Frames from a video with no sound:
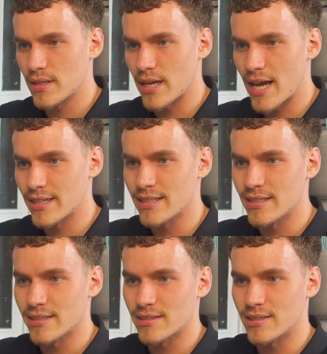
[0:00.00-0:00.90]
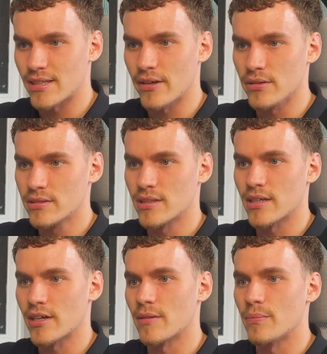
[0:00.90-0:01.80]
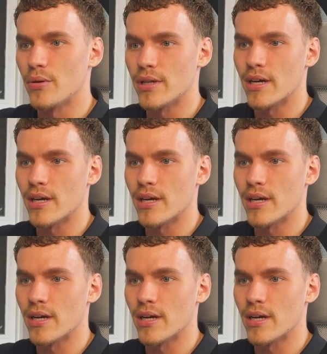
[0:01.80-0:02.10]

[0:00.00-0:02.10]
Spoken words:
add in this tilt and kind of put it